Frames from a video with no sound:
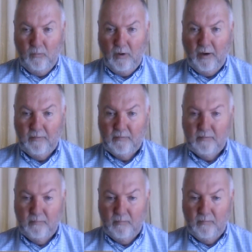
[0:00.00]

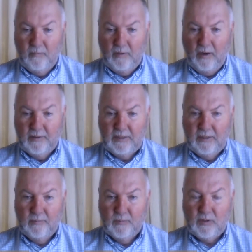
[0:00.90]
our
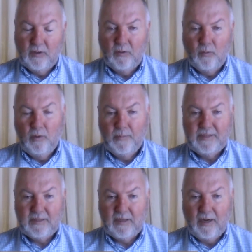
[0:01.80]
teams and the
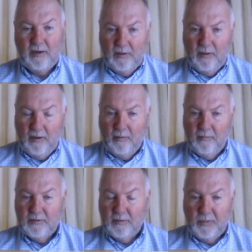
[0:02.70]
women's side
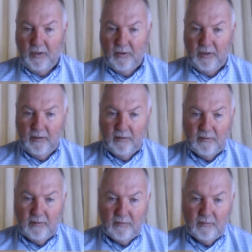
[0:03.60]
are superior